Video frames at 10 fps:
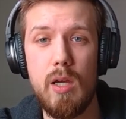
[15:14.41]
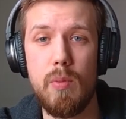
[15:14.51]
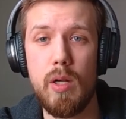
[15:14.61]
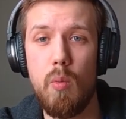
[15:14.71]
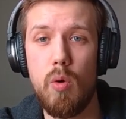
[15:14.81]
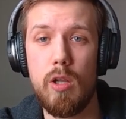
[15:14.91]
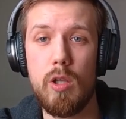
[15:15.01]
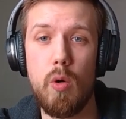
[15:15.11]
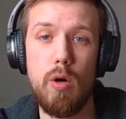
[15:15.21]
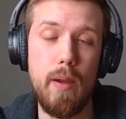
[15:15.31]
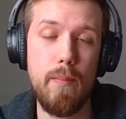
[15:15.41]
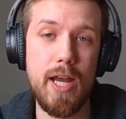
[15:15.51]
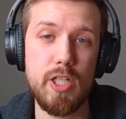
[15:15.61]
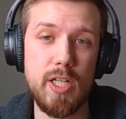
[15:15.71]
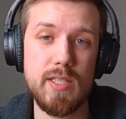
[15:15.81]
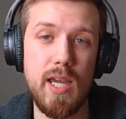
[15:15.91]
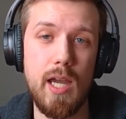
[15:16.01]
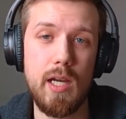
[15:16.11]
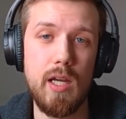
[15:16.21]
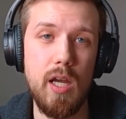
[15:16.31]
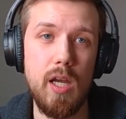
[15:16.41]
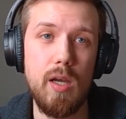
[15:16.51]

but I want to lower my magic attack.